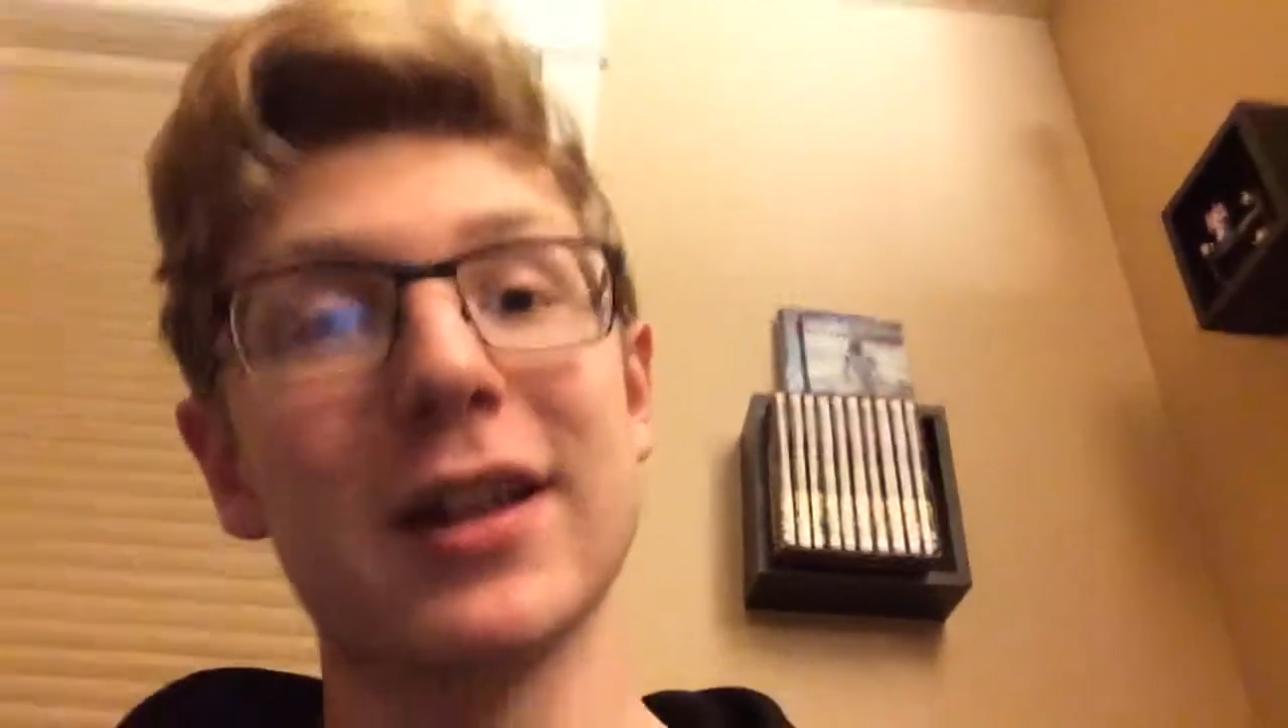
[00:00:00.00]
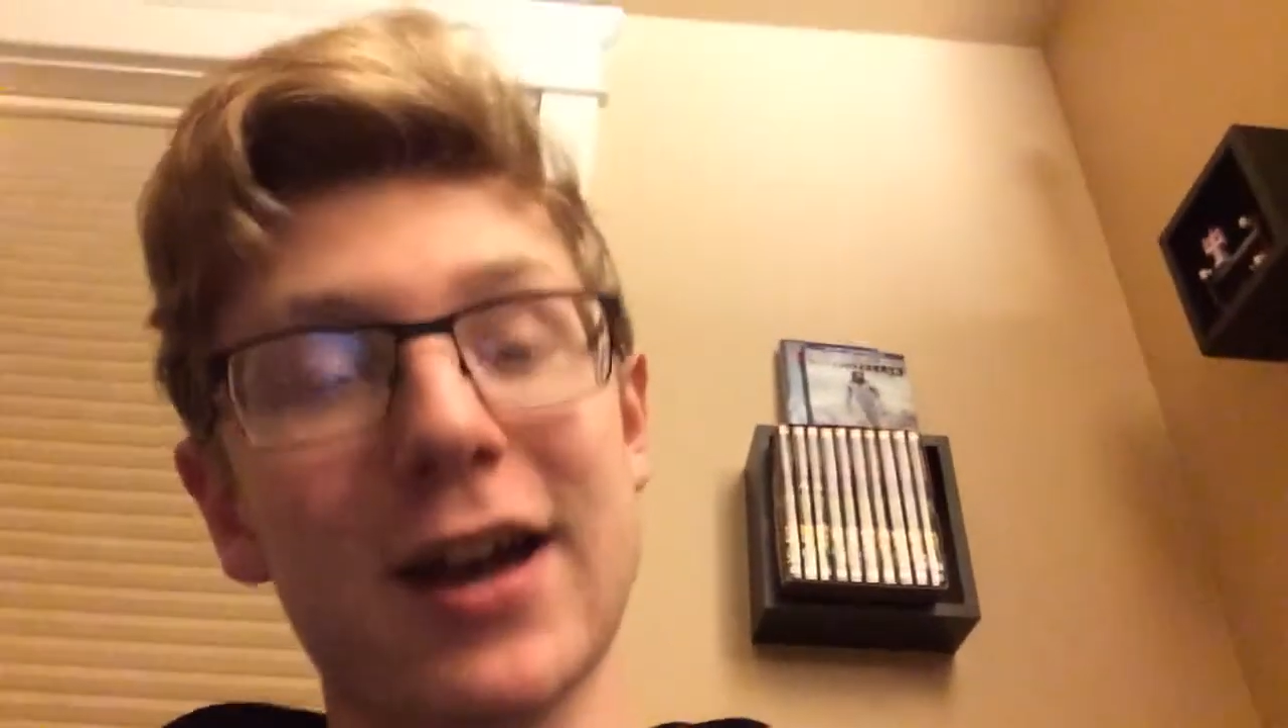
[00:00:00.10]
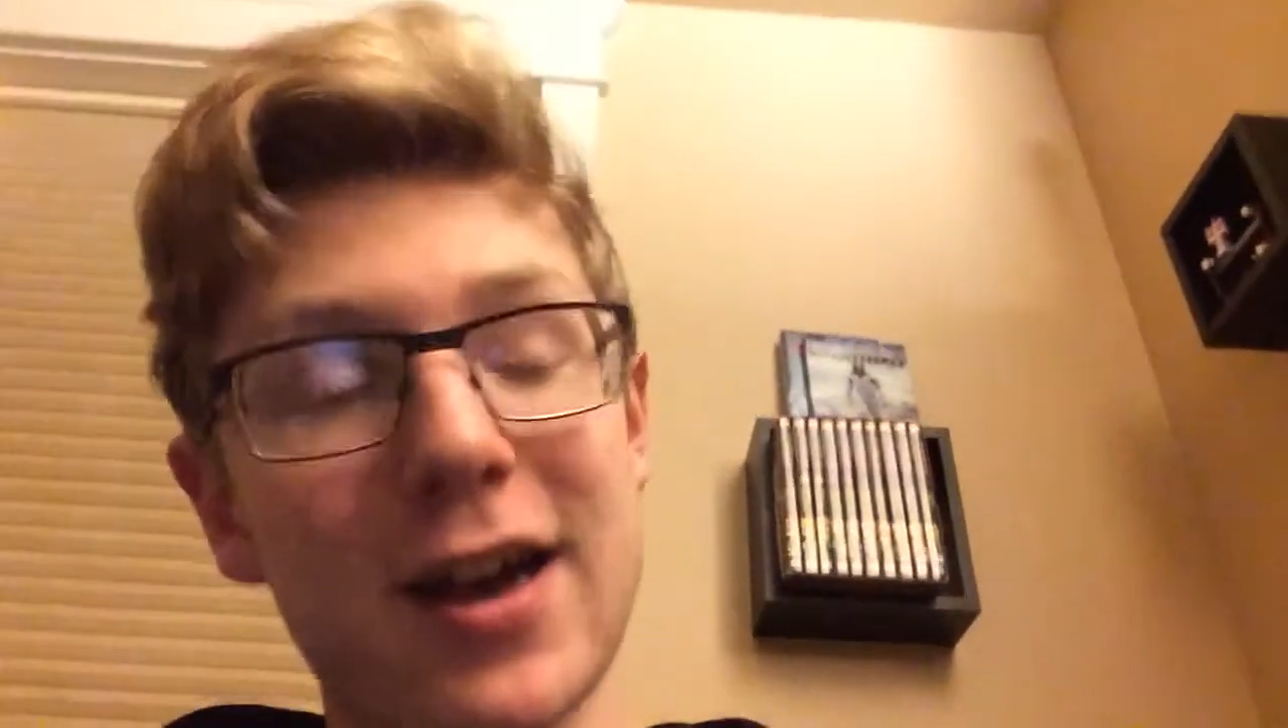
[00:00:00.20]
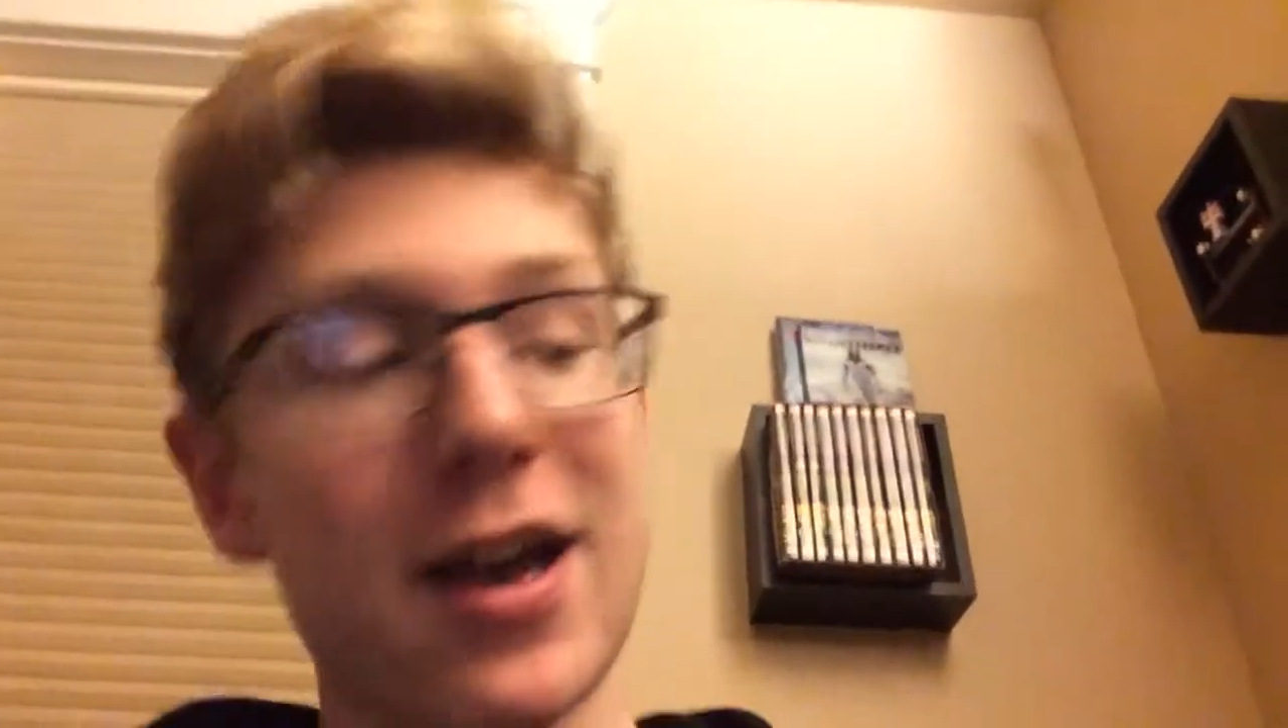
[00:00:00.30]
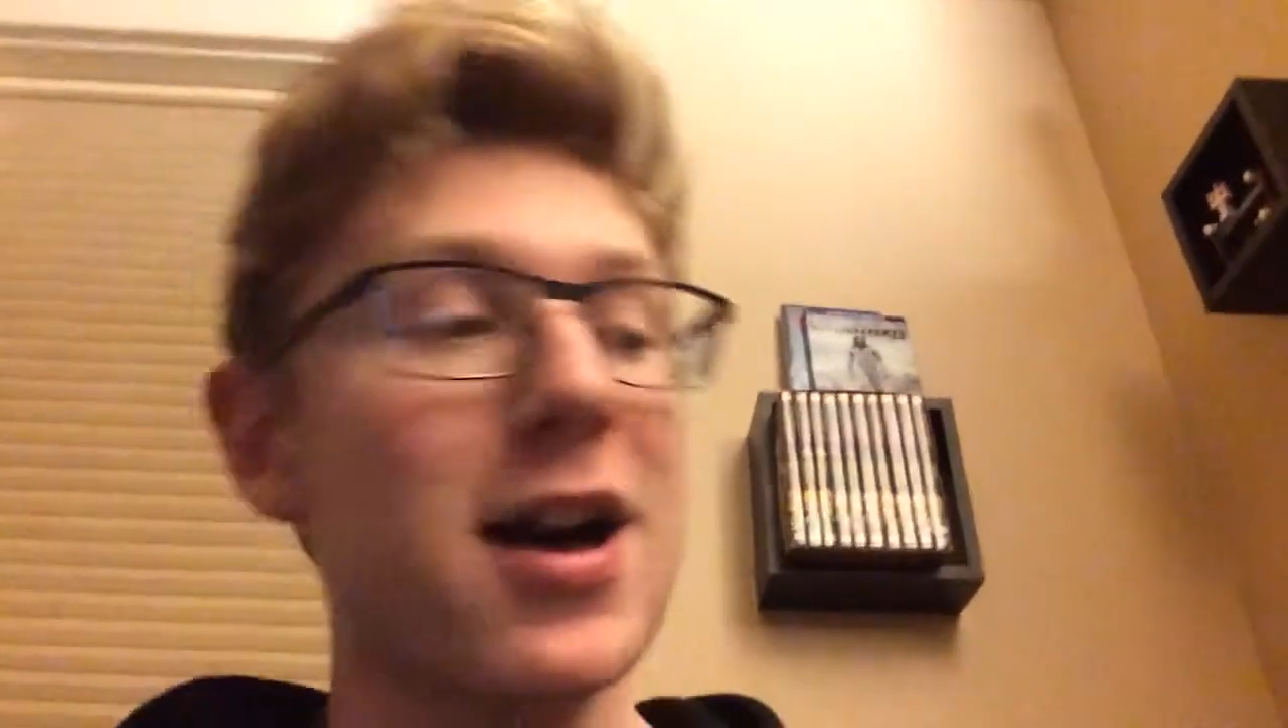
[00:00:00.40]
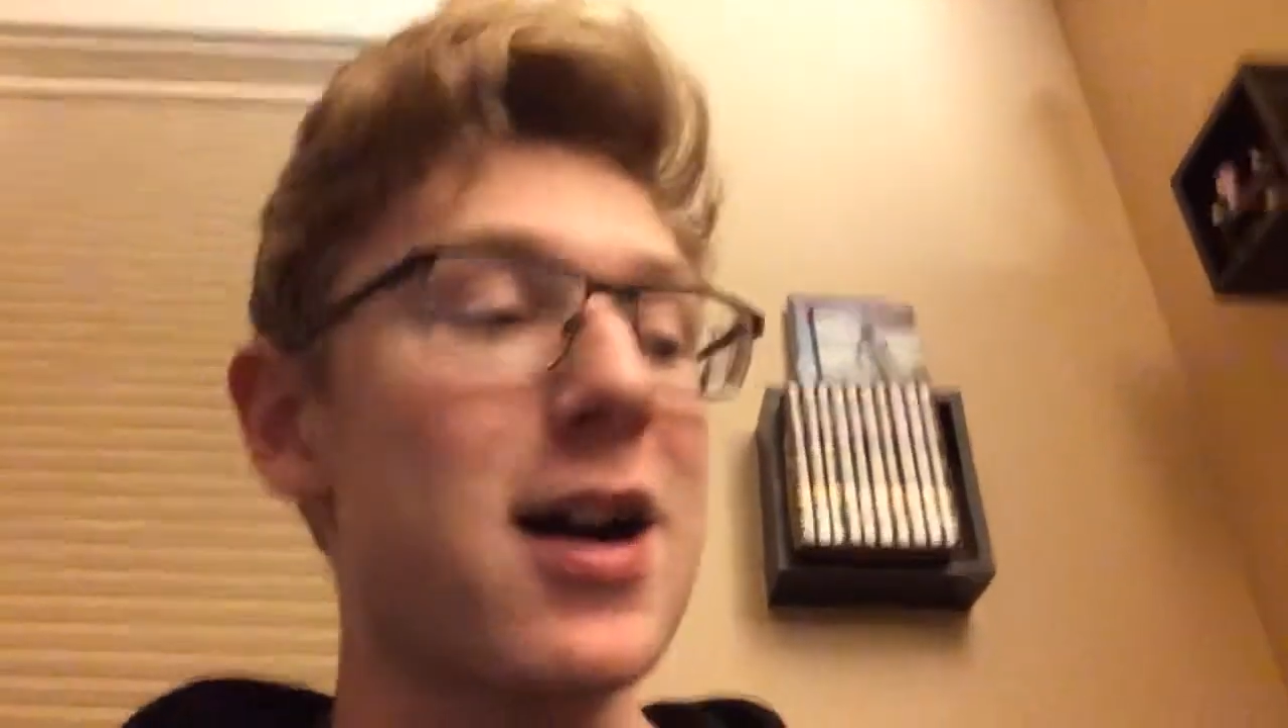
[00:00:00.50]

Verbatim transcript: I